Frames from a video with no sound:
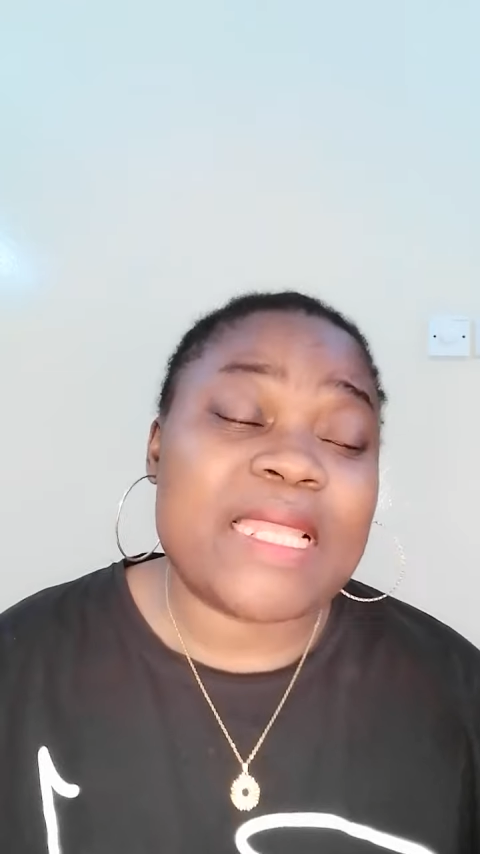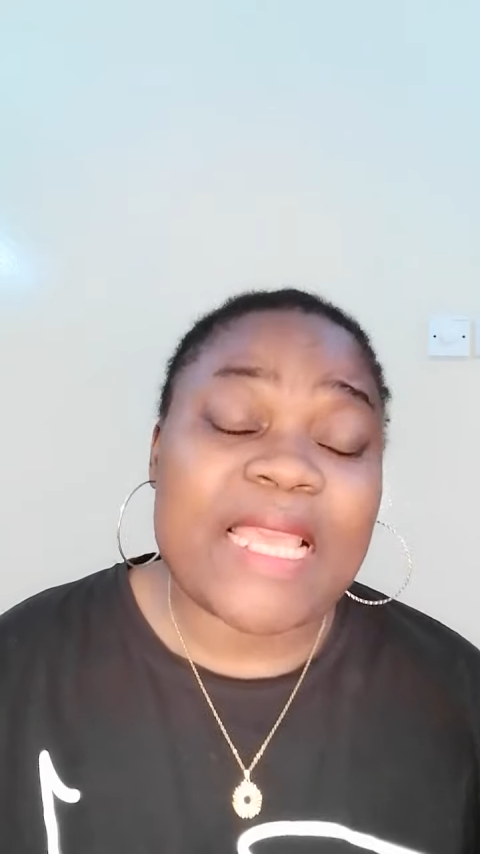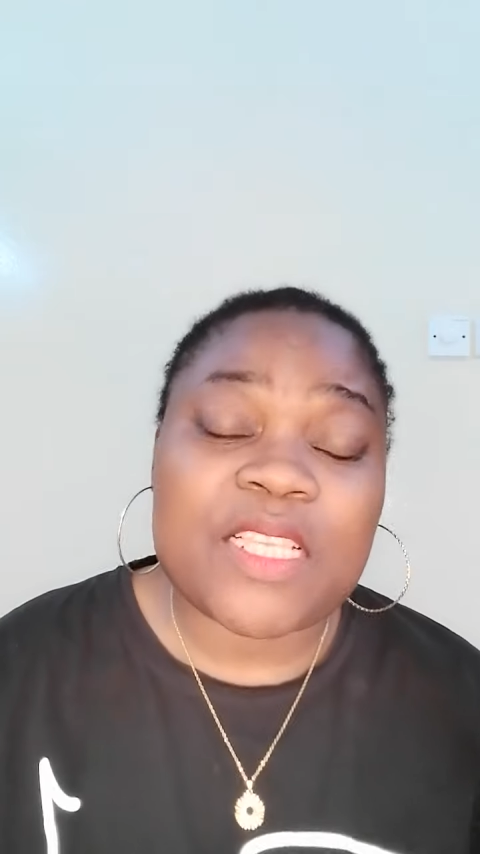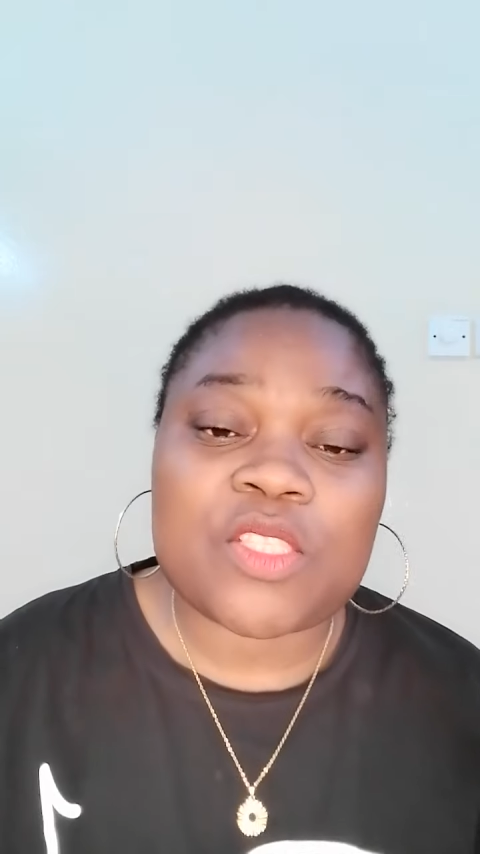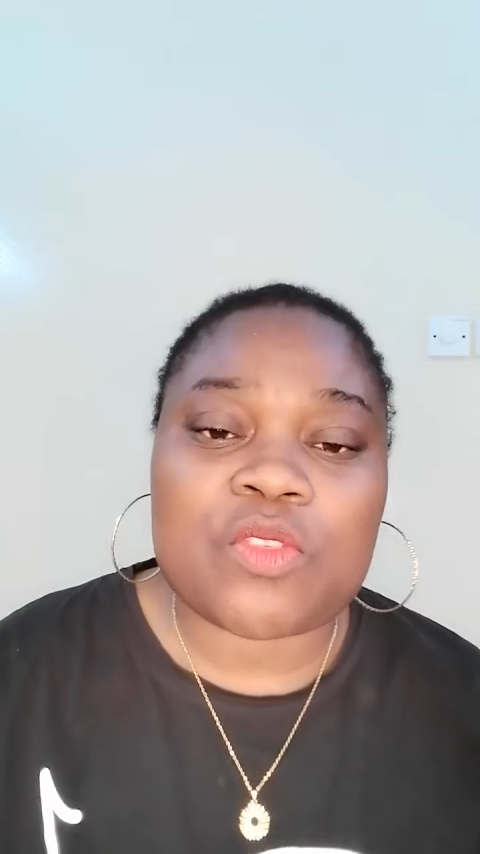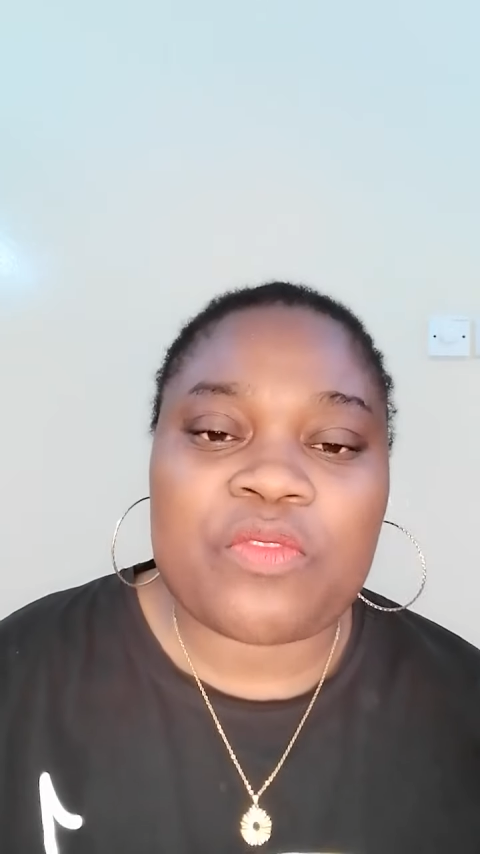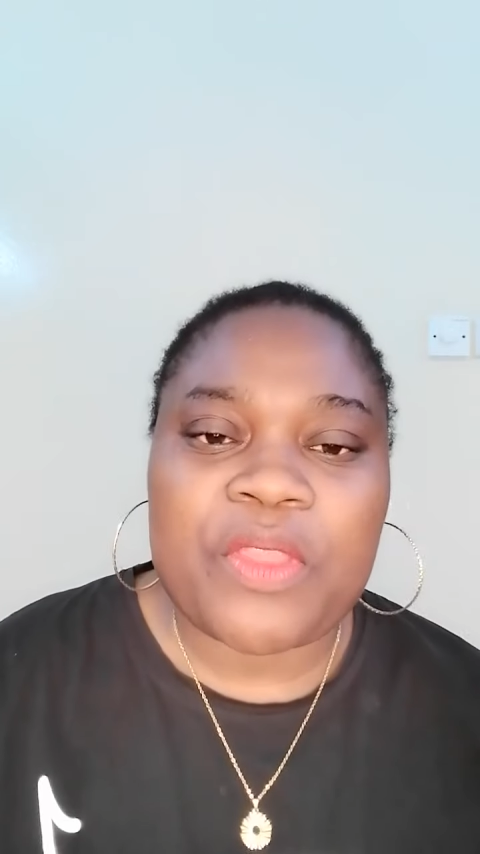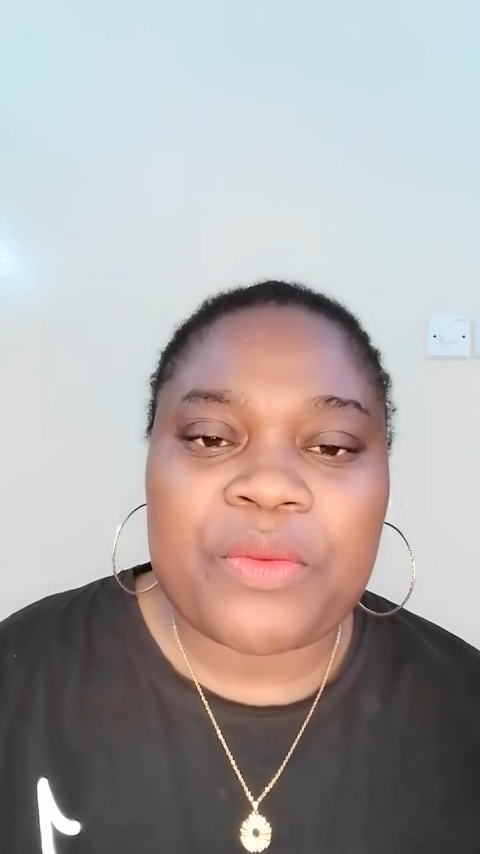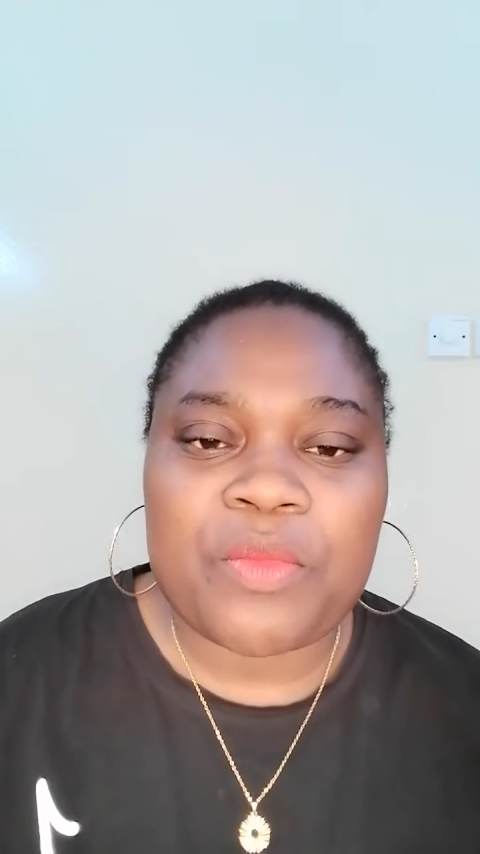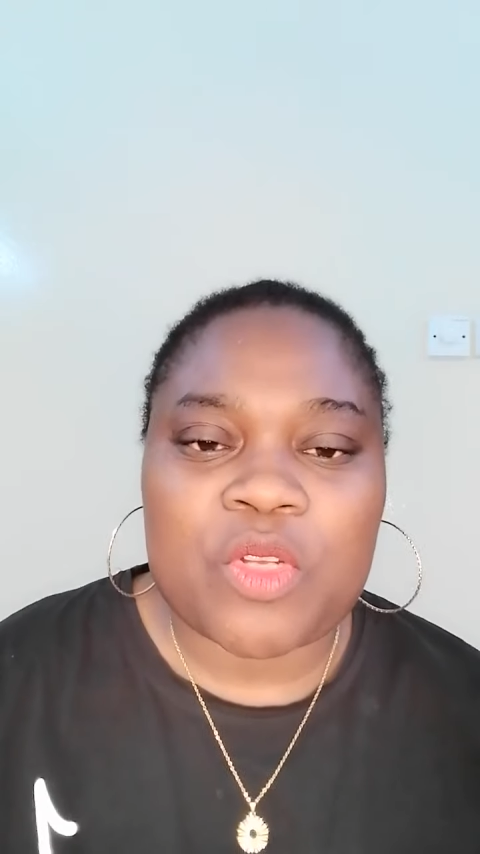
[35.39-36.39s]
likes you
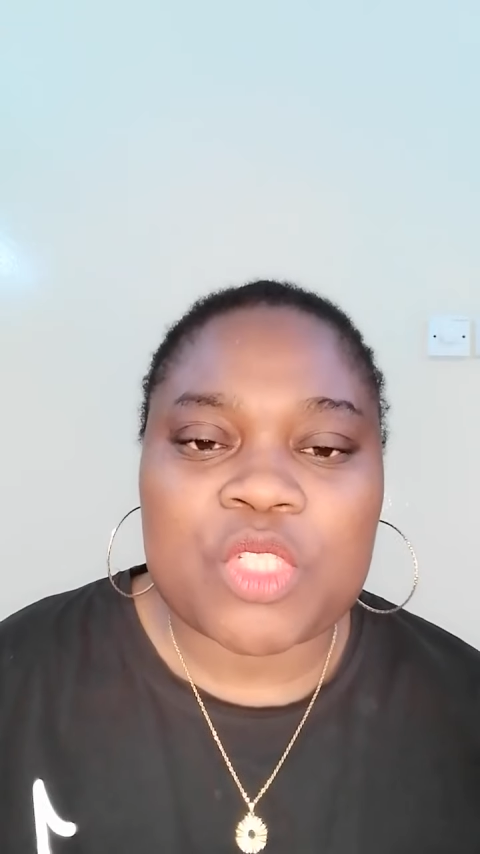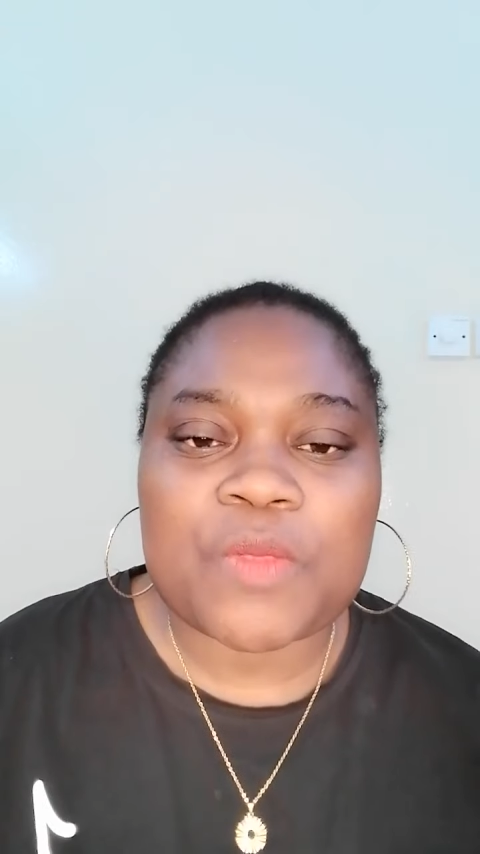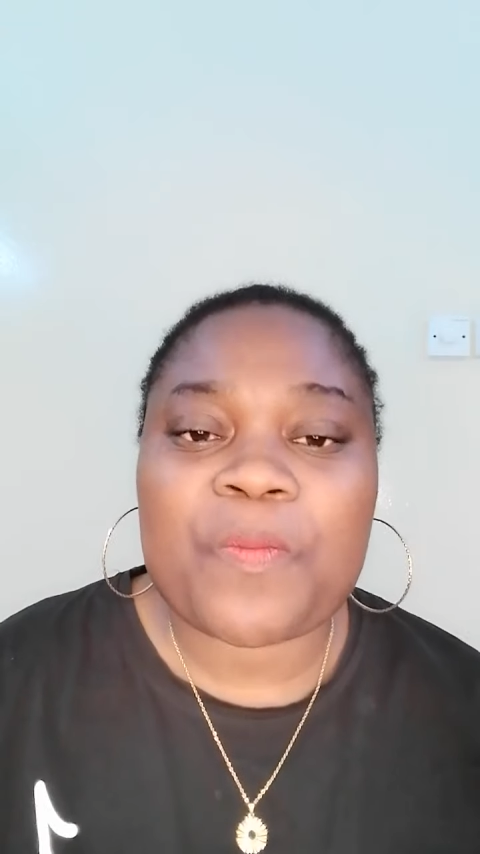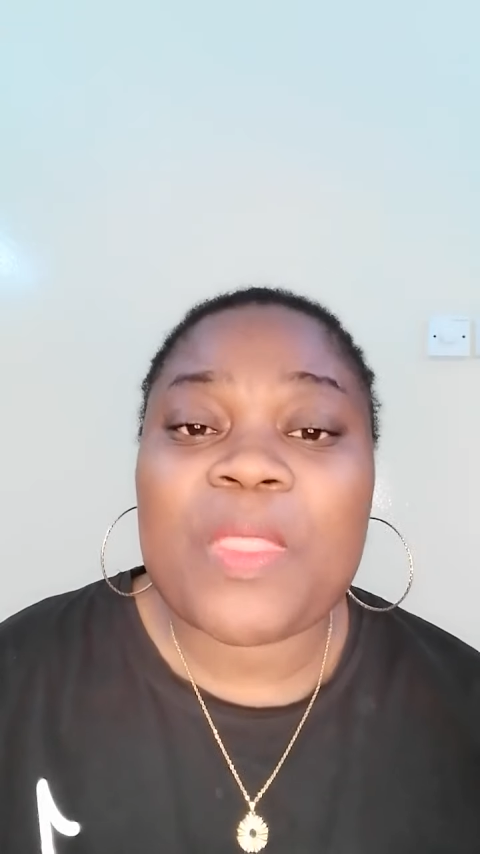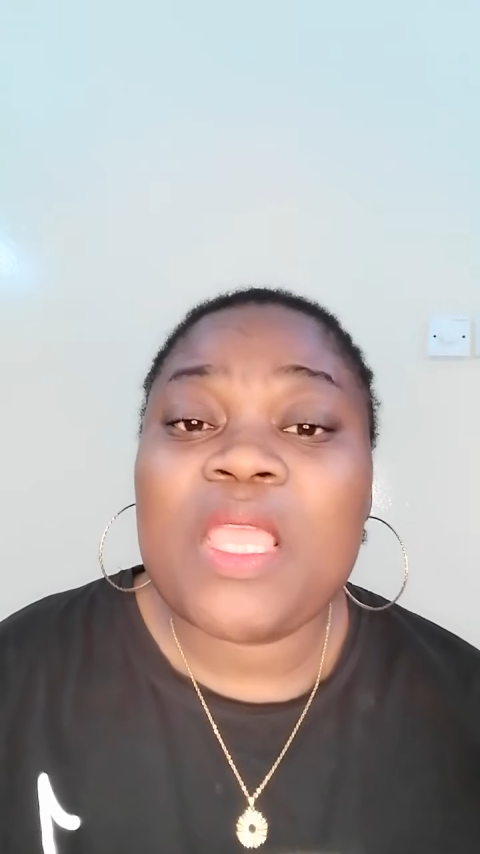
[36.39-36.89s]
very much.